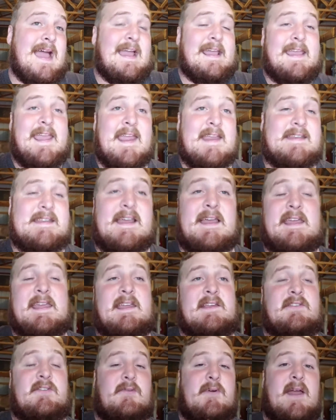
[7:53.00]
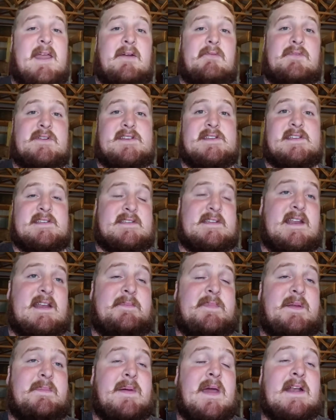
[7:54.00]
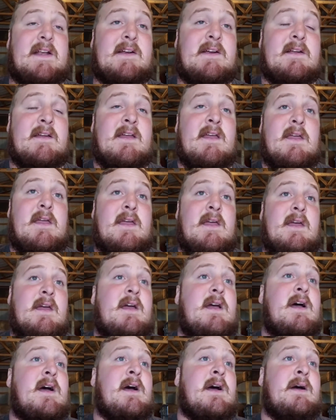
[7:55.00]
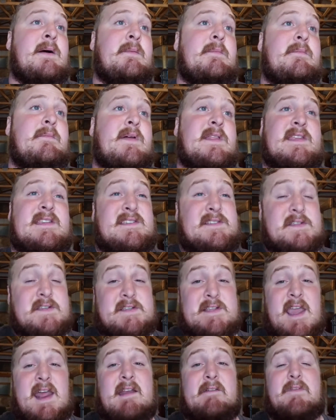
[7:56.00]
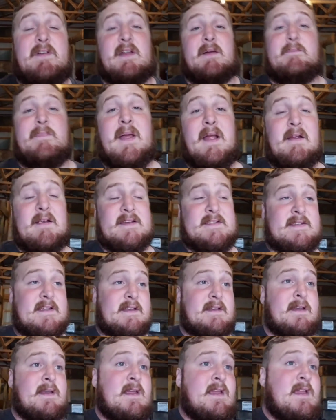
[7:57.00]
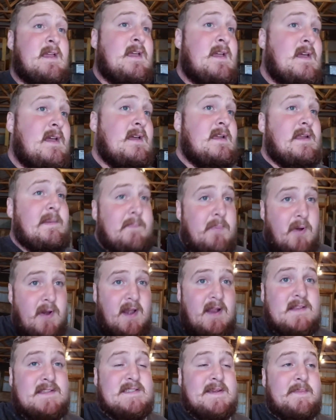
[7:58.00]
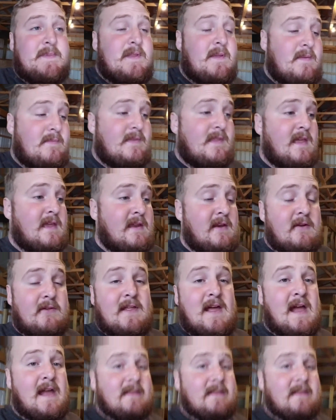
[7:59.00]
I can't tell you either way which is going to be better, but this is just kind of a comparison and point out some of the